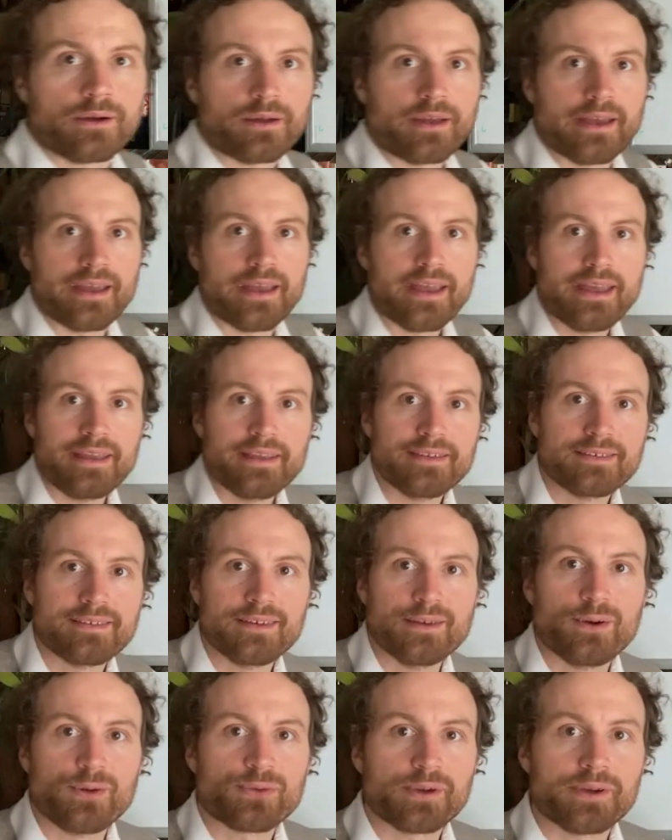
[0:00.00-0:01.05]
Okay, hey,
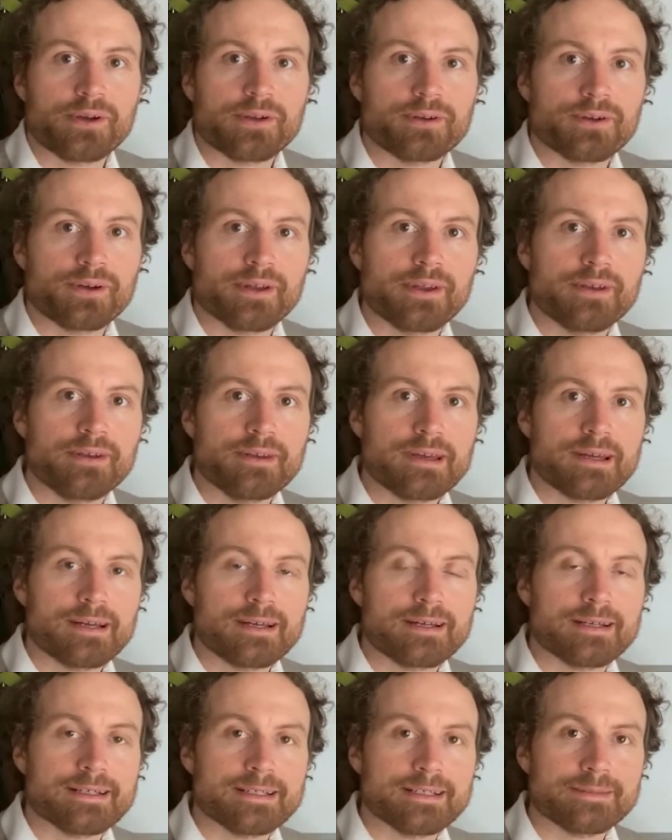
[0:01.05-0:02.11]
CO300.
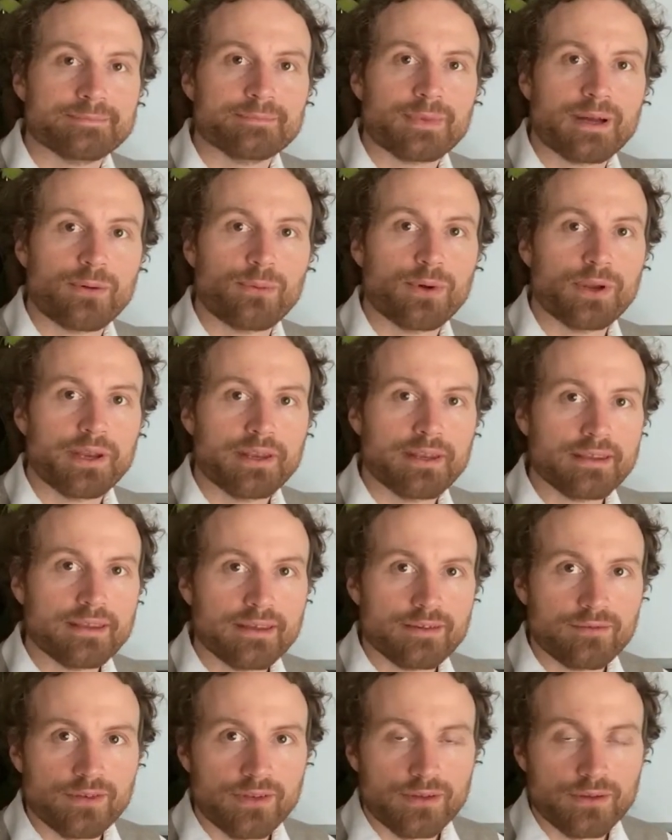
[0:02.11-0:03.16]
I wanted to
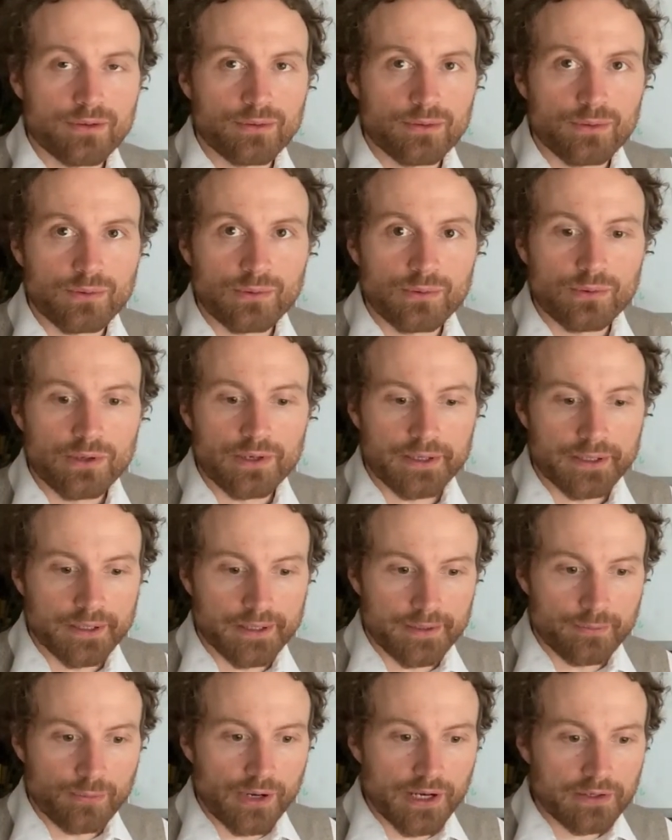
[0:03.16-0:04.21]
give you
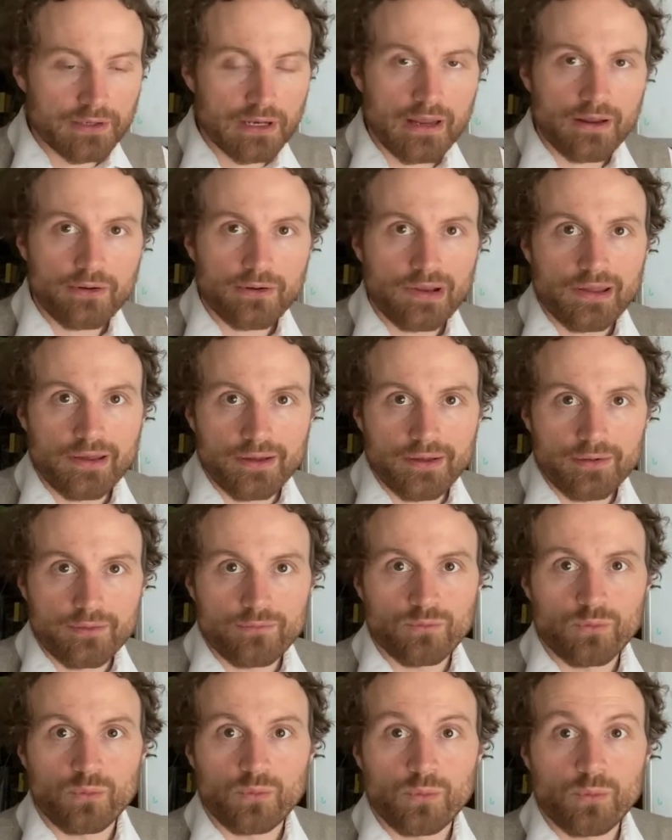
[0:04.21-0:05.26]
a breakdown of